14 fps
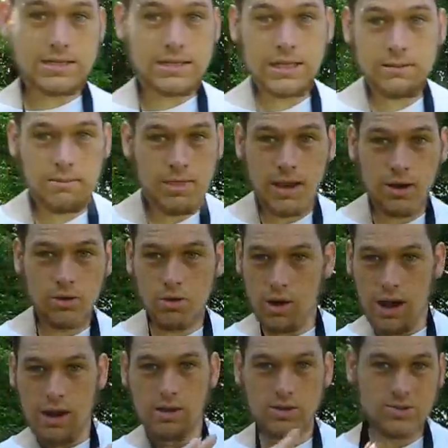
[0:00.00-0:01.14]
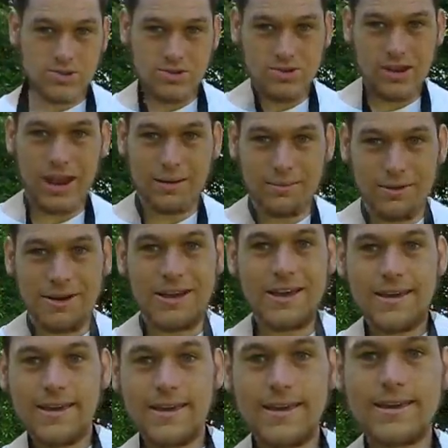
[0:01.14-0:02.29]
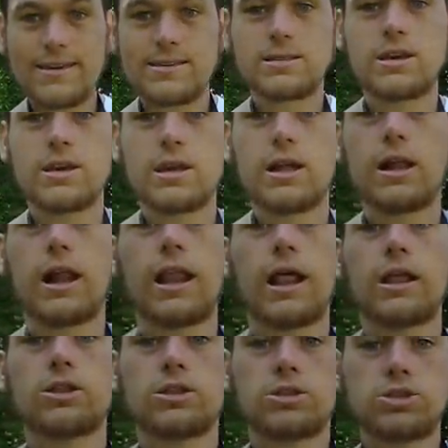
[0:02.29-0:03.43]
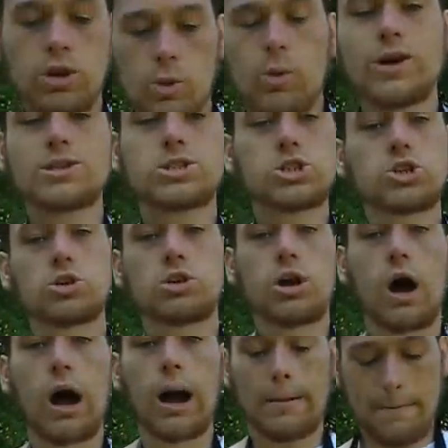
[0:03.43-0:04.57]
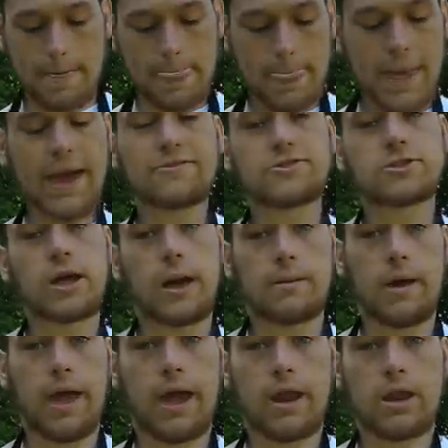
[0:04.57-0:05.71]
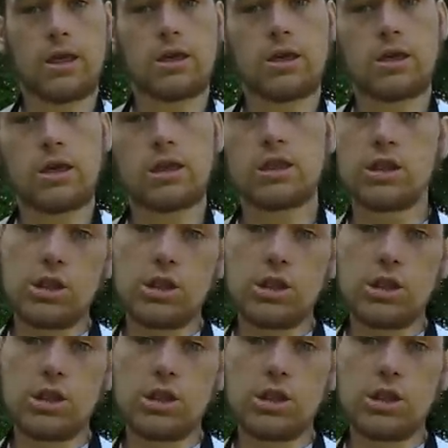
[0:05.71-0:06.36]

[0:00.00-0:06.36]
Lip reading: see them and they don't know how to use their camera is, what's your f-stop at? The